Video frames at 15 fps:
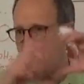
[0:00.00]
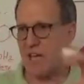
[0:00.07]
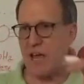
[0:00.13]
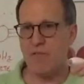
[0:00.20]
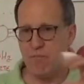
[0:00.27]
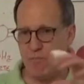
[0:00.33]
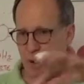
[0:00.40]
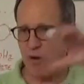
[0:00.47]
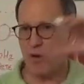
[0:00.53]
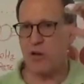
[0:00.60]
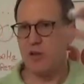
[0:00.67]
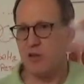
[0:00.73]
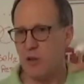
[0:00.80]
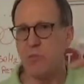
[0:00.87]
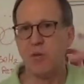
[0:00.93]
kind of
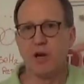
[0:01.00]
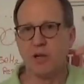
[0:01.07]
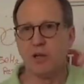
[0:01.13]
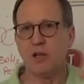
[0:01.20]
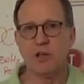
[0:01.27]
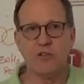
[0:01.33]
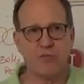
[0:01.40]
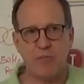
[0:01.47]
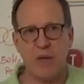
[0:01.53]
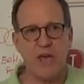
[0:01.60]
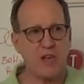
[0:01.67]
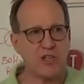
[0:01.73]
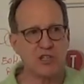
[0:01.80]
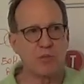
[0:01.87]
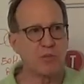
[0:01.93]
buried in the middle of
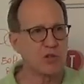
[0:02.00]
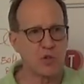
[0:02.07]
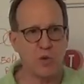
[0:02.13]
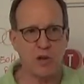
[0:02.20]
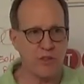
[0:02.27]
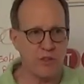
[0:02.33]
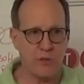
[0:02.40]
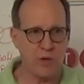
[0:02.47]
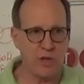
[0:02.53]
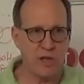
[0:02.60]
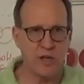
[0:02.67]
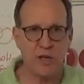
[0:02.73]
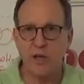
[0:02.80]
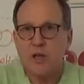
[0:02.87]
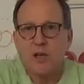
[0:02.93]
page number 23.
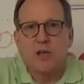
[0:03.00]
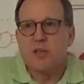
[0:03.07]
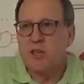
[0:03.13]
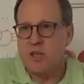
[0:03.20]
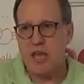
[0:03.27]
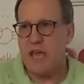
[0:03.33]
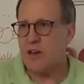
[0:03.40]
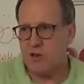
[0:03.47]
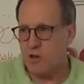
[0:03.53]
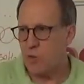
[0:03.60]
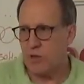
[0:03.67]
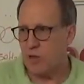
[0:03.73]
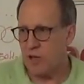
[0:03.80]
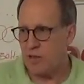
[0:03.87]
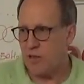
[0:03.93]
You can't do
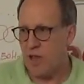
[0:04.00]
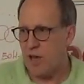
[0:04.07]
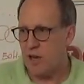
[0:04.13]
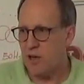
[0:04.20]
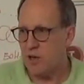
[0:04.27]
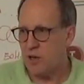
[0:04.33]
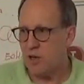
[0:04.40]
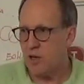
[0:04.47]
it like that.